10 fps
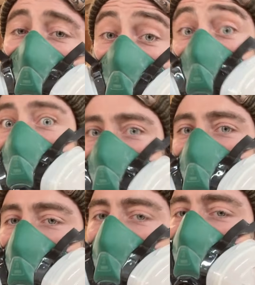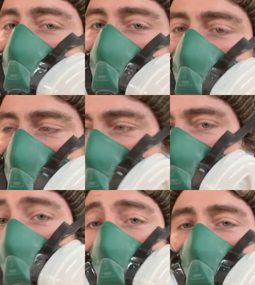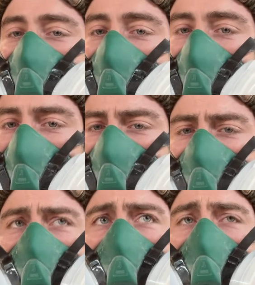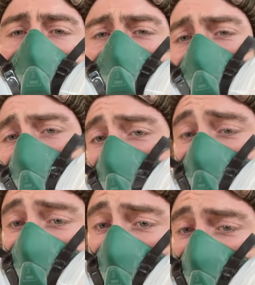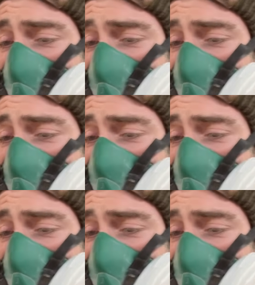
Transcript: Stranger Casper. The Life Skateboards Instagram is ran by Sam, the